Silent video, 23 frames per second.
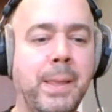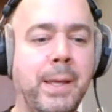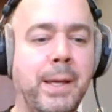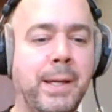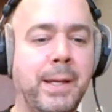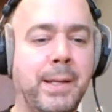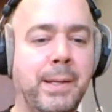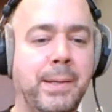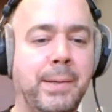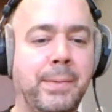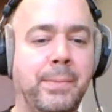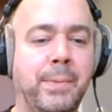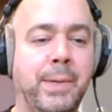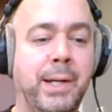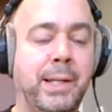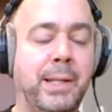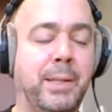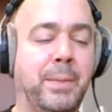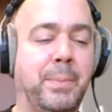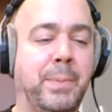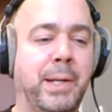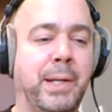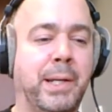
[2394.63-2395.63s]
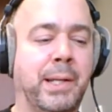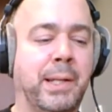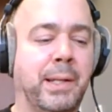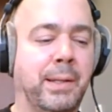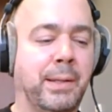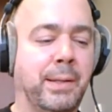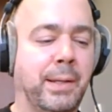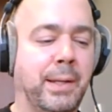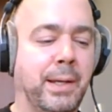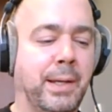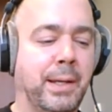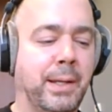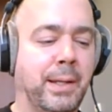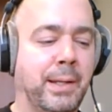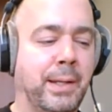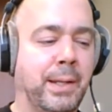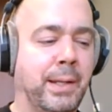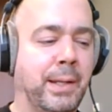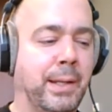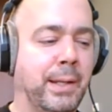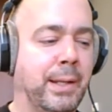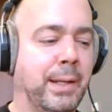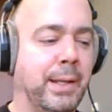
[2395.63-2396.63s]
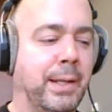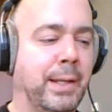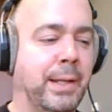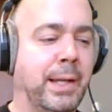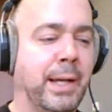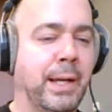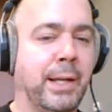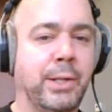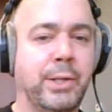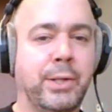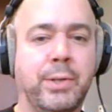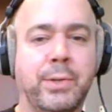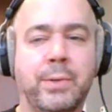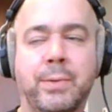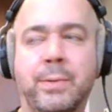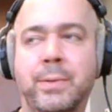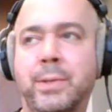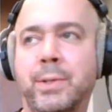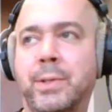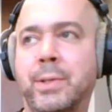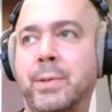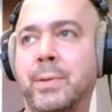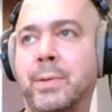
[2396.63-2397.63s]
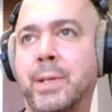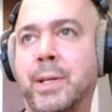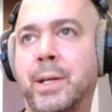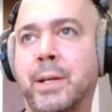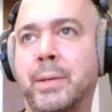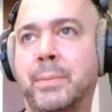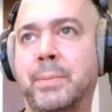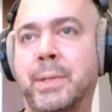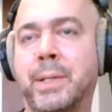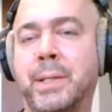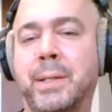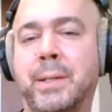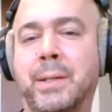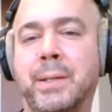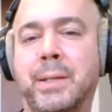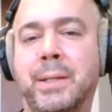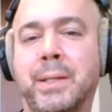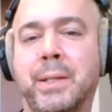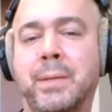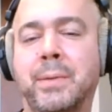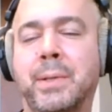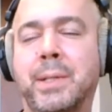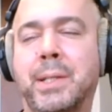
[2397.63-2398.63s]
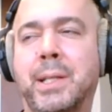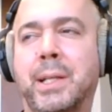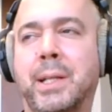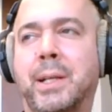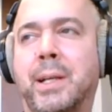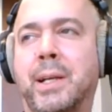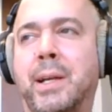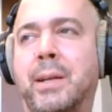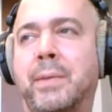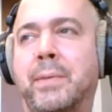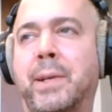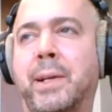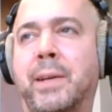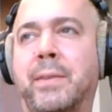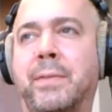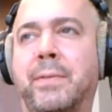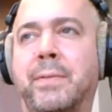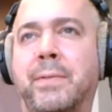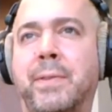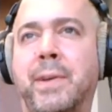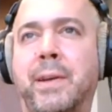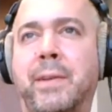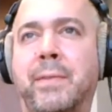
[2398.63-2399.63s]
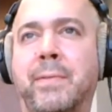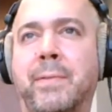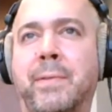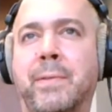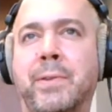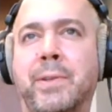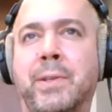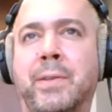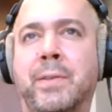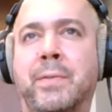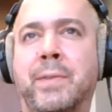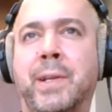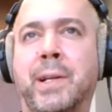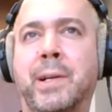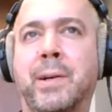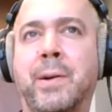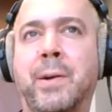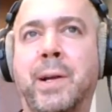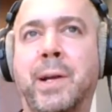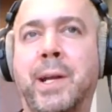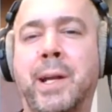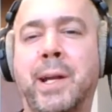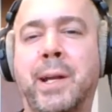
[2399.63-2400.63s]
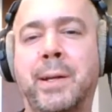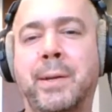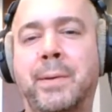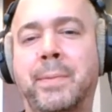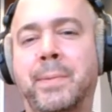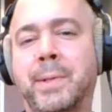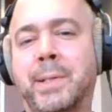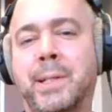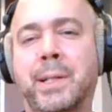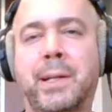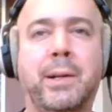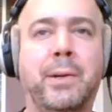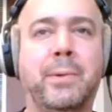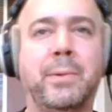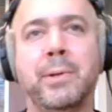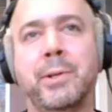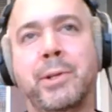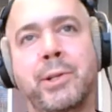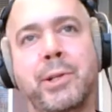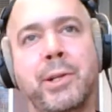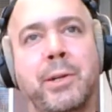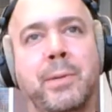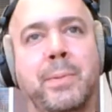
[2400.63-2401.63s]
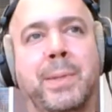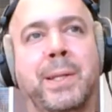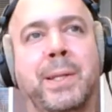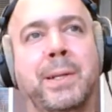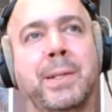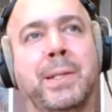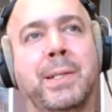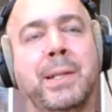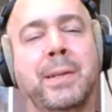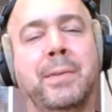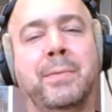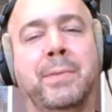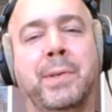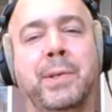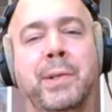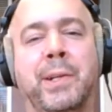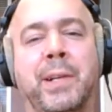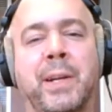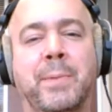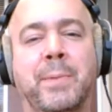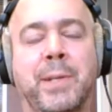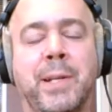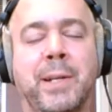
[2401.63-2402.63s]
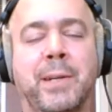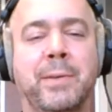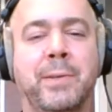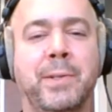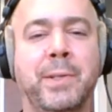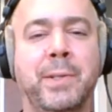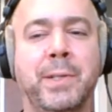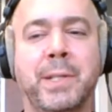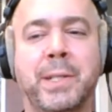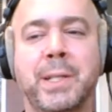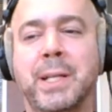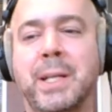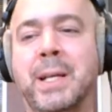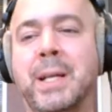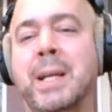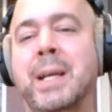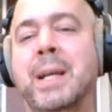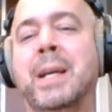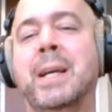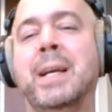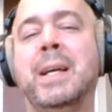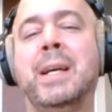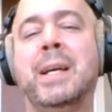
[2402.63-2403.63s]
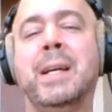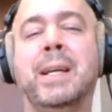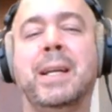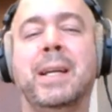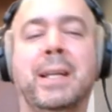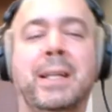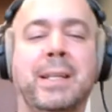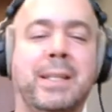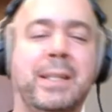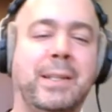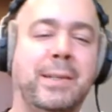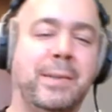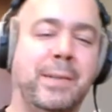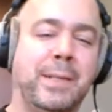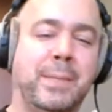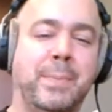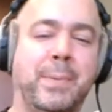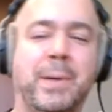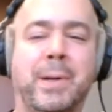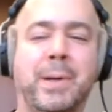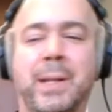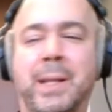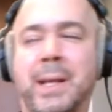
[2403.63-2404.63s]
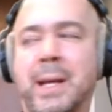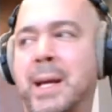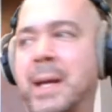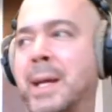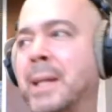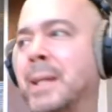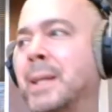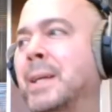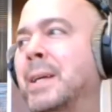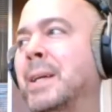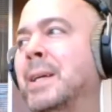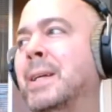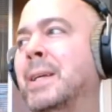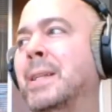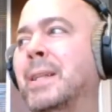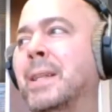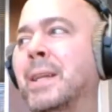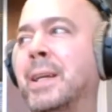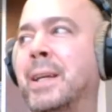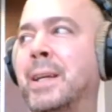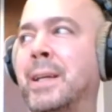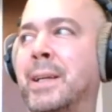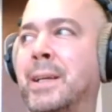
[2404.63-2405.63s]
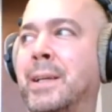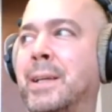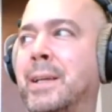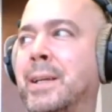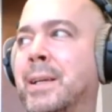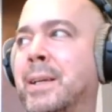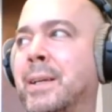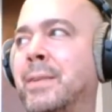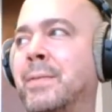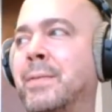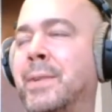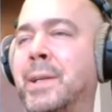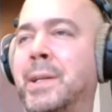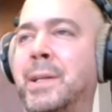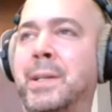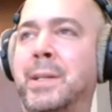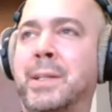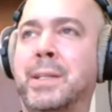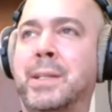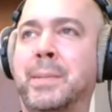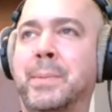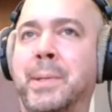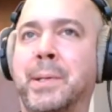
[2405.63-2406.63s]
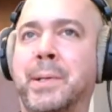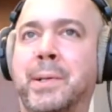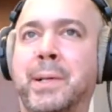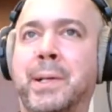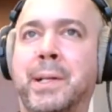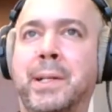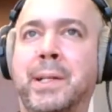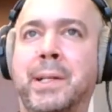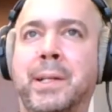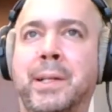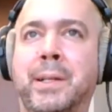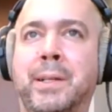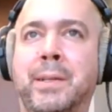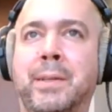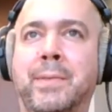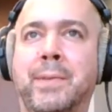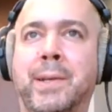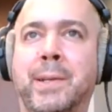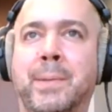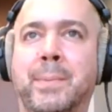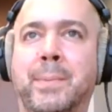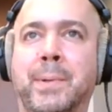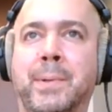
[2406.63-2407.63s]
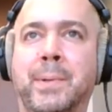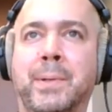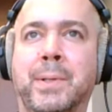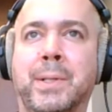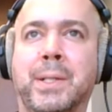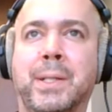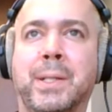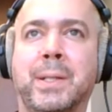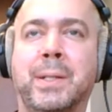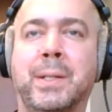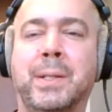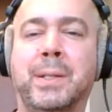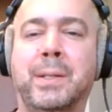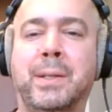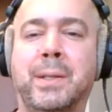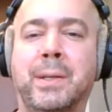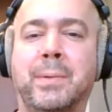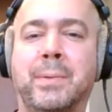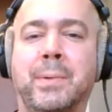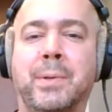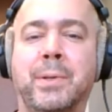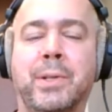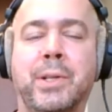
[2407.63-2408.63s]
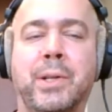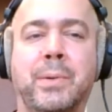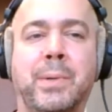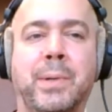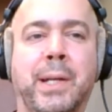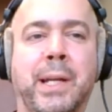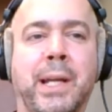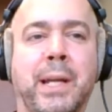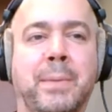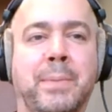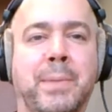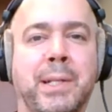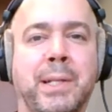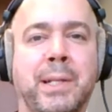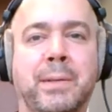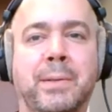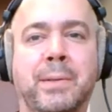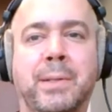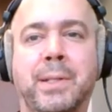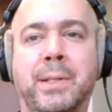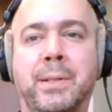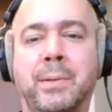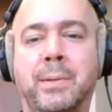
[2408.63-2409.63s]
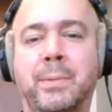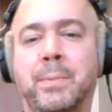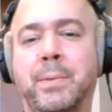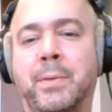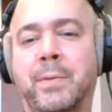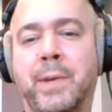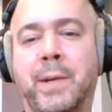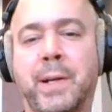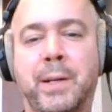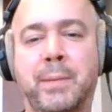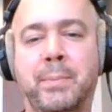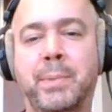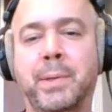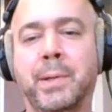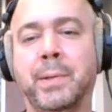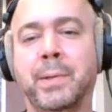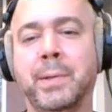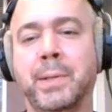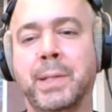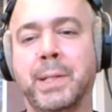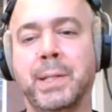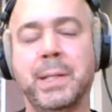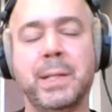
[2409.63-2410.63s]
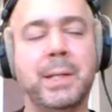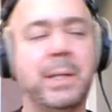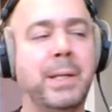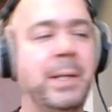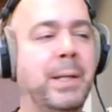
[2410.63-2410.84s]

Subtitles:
and we got to be in that 2 times. So it's like kind of like a fake version of Nick Arcade, where it's like a quiz show with video challenges. And so as part of that, they invited some of their indie developers that were showing games there to provide builds.